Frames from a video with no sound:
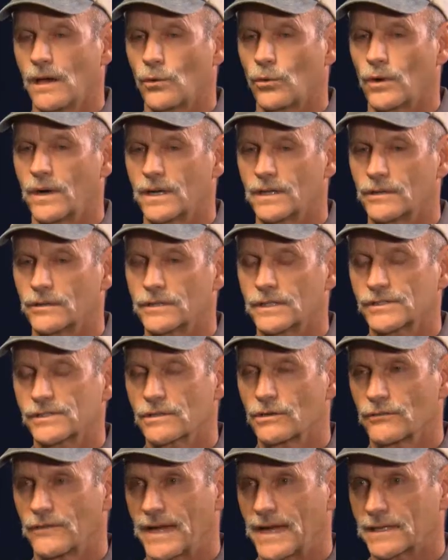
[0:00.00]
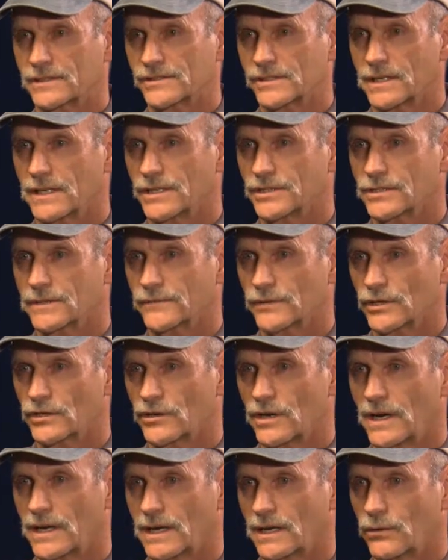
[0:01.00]
Well, there is no vaccination for
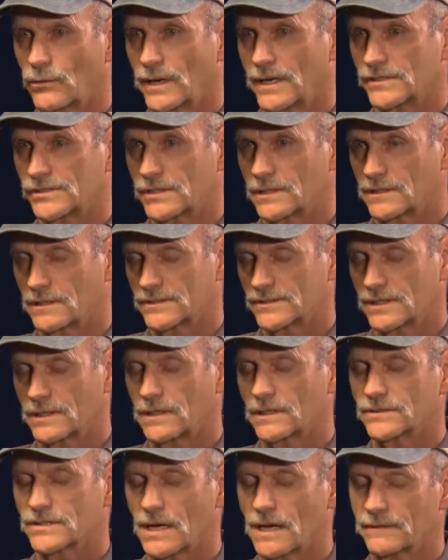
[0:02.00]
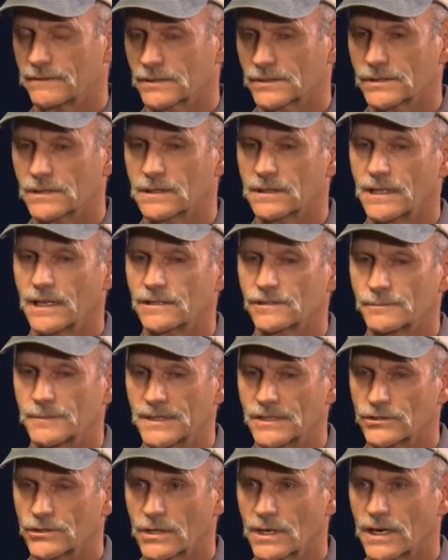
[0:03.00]
chronic wasting disease. Obviously, that's
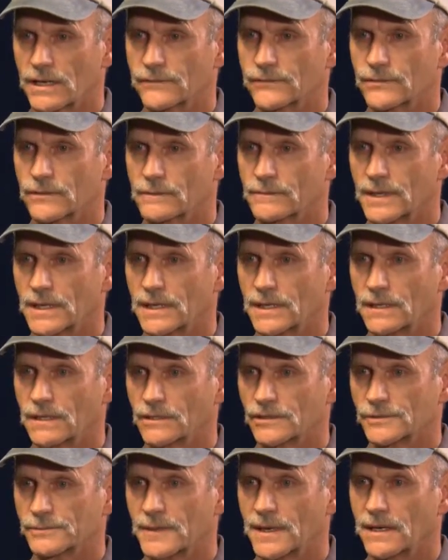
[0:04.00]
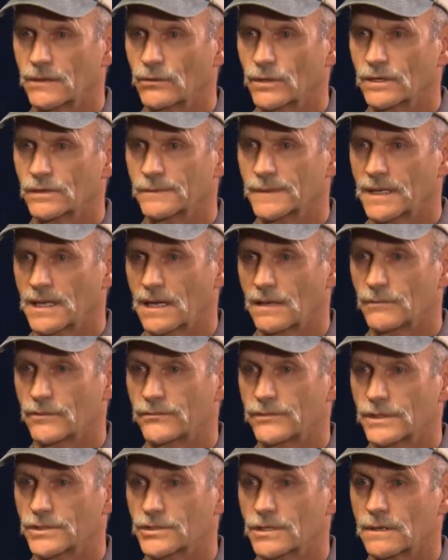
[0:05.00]
been tried for many years by Wyoming Game
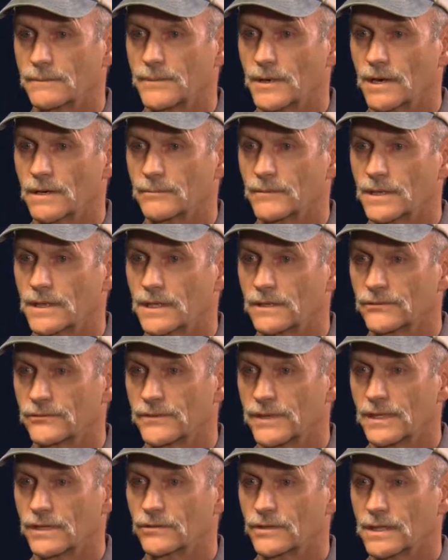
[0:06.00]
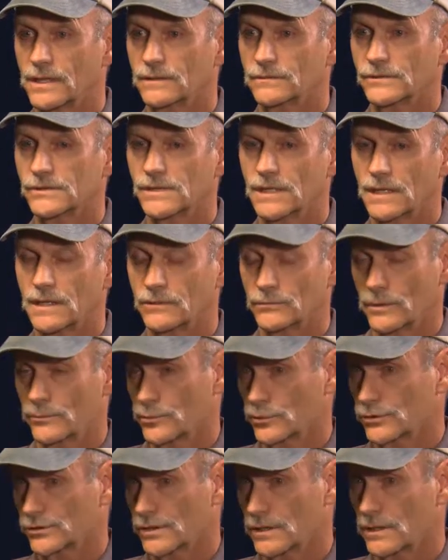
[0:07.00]
and Fish Department on feed grounds with
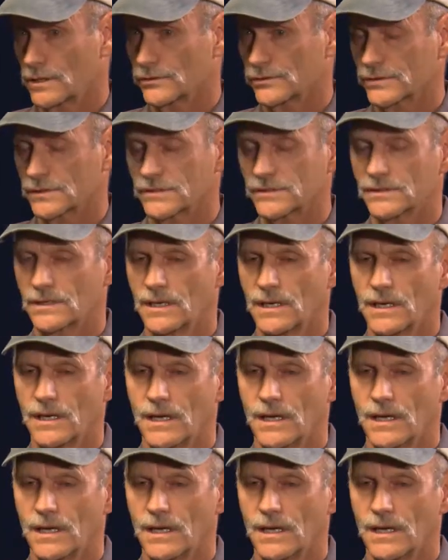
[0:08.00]
brucellosis.